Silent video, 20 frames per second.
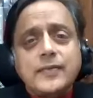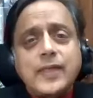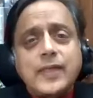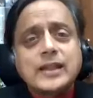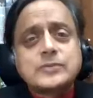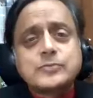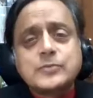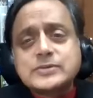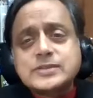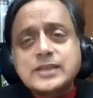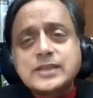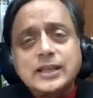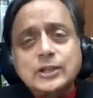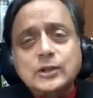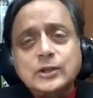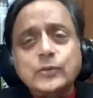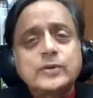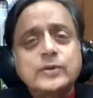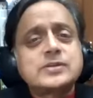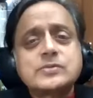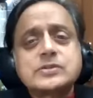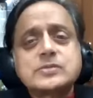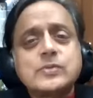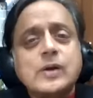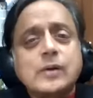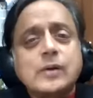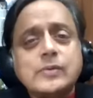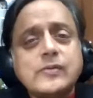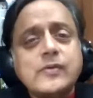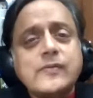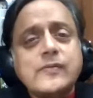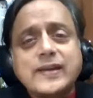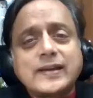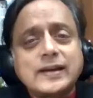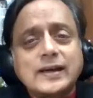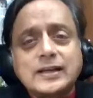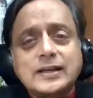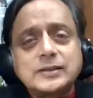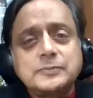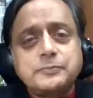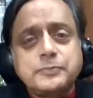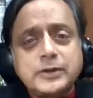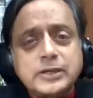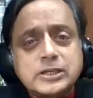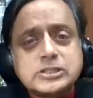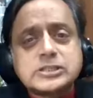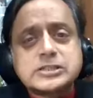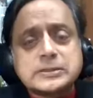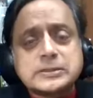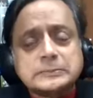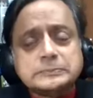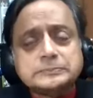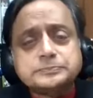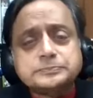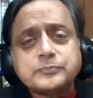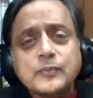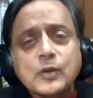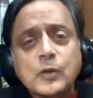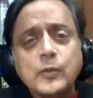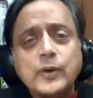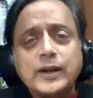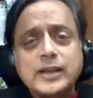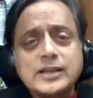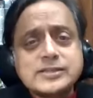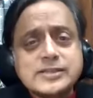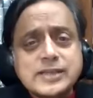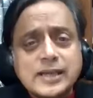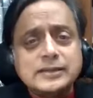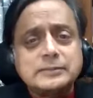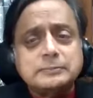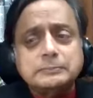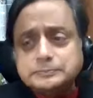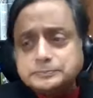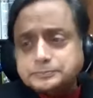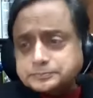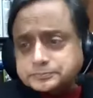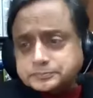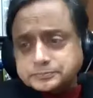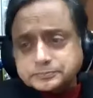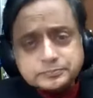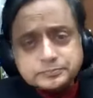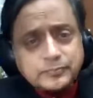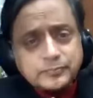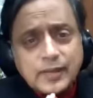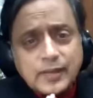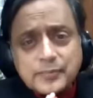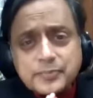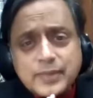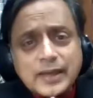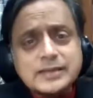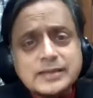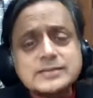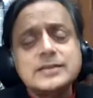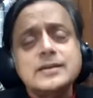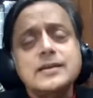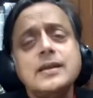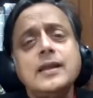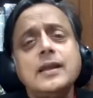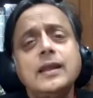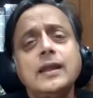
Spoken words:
That was the Hinduism Swami Vivekananda preached, where he said that